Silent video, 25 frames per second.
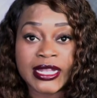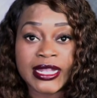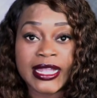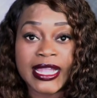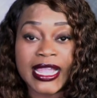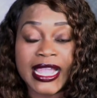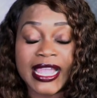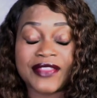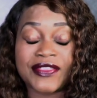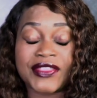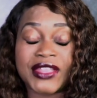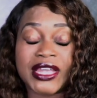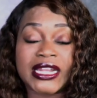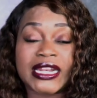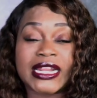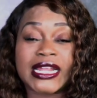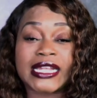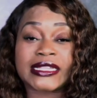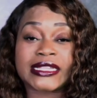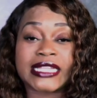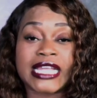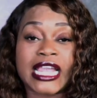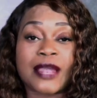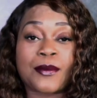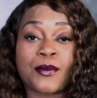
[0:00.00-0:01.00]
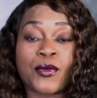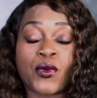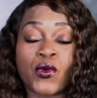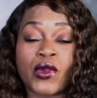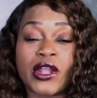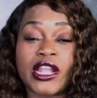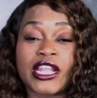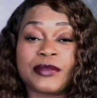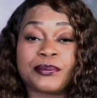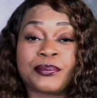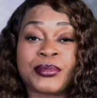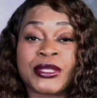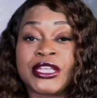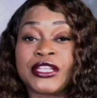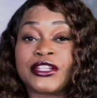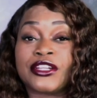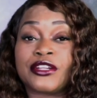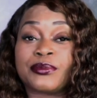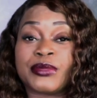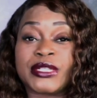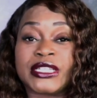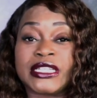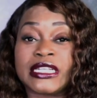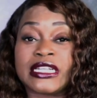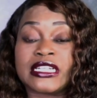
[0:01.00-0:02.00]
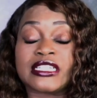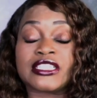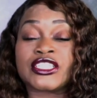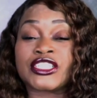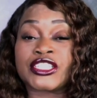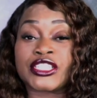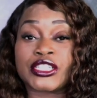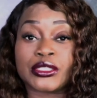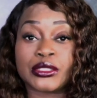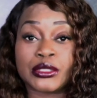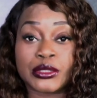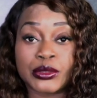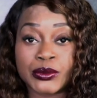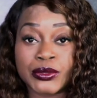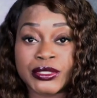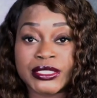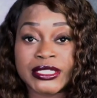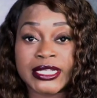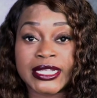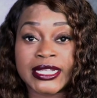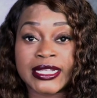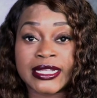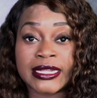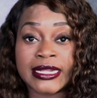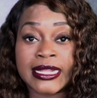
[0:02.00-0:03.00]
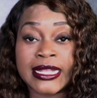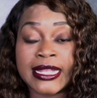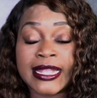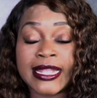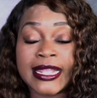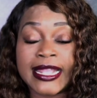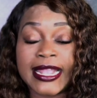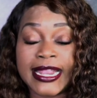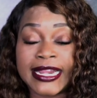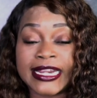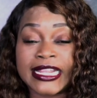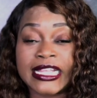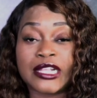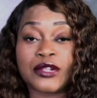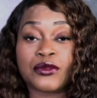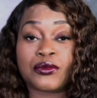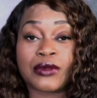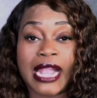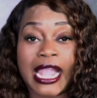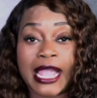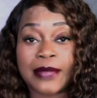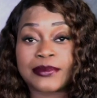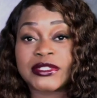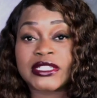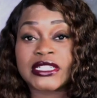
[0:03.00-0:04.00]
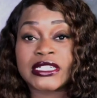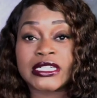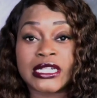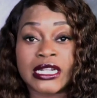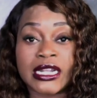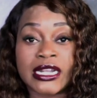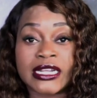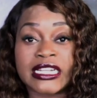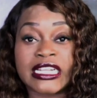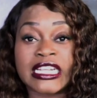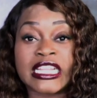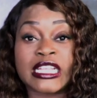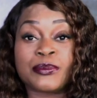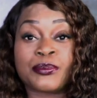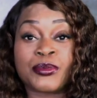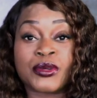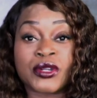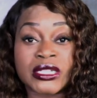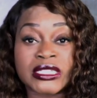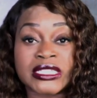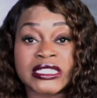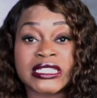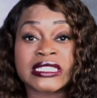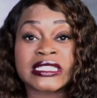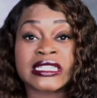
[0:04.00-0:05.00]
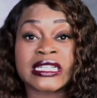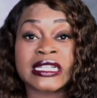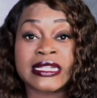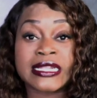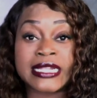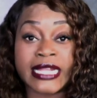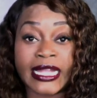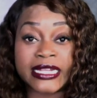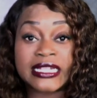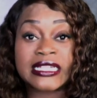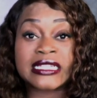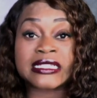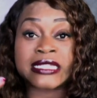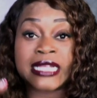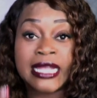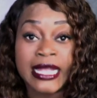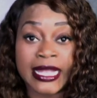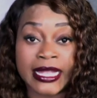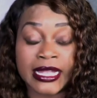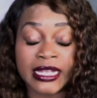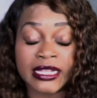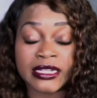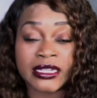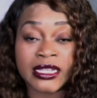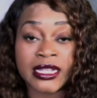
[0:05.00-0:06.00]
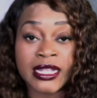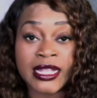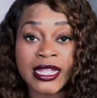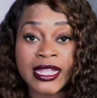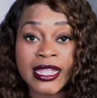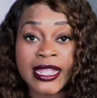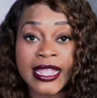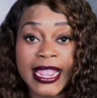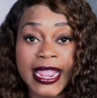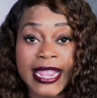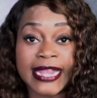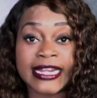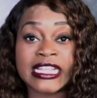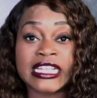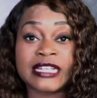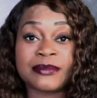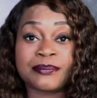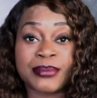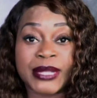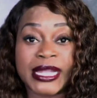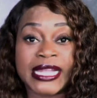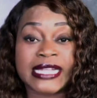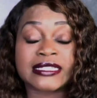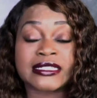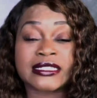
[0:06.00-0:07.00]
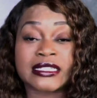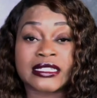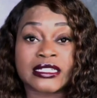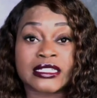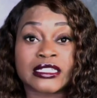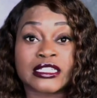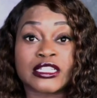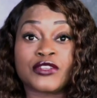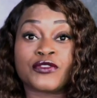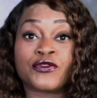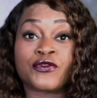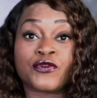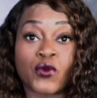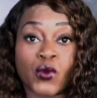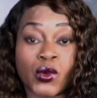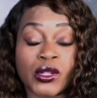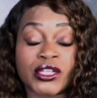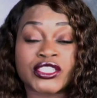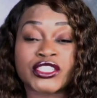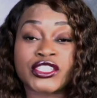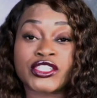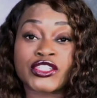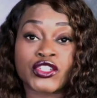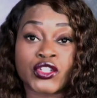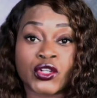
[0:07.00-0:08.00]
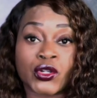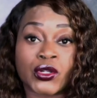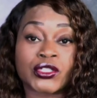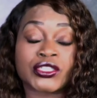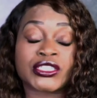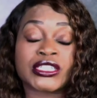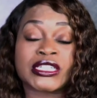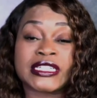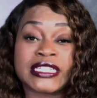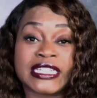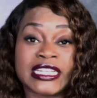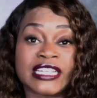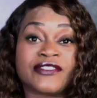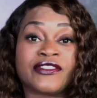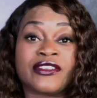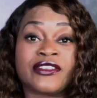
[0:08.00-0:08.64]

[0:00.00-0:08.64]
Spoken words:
And then at that point, Peter begins to lose it, and he grabs a gun and he puts it to Netta's head, and he basically forces her to give him